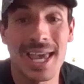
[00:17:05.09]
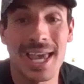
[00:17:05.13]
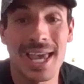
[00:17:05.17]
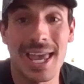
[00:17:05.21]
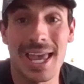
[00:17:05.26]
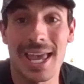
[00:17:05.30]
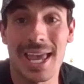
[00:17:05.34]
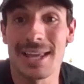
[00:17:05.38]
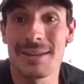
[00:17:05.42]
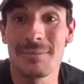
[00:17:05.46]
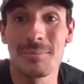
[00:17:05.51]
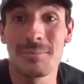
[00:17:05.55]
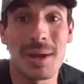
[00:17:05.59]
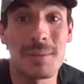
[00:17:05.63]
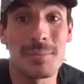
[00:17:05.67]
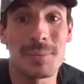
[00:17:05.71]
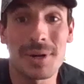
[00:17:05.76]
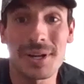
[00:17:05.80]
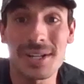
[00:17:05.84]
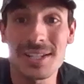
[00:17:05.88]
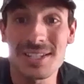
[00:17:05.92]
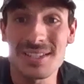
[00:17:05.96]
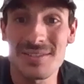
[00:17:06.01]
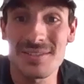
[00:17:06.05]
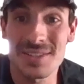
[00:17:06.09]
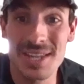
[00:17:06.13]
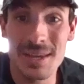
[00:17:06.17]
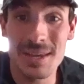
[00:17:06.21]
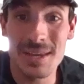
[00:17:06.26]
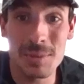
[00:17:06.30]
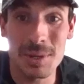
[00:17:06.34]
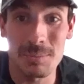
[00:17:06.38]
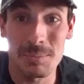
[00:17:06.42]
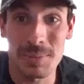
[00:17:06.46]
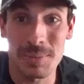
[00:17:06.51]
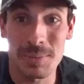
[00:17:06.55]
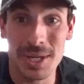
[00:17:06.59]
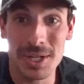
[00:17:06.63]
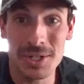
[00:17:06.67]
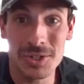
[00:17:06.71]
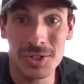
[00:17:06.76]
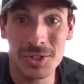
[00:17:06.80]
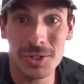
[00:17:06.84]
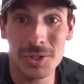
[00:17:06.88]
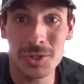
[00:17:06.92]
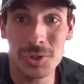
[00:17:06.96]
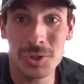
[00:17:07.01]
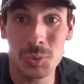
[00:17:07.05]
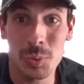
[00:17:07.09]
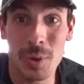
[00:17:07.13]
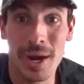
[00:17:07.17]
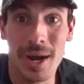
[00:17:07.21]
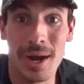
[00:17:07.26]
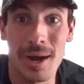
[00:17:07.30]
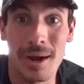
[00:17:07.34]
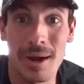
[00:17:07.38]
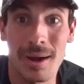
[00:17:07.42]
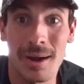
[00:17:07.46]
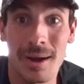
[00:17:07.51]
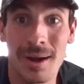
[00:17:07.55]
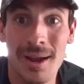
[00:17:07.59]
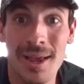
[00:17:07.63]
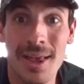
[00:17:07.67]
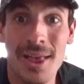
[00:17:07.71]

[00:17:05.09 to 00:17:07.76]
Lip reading: and my buddies have sent me pictures where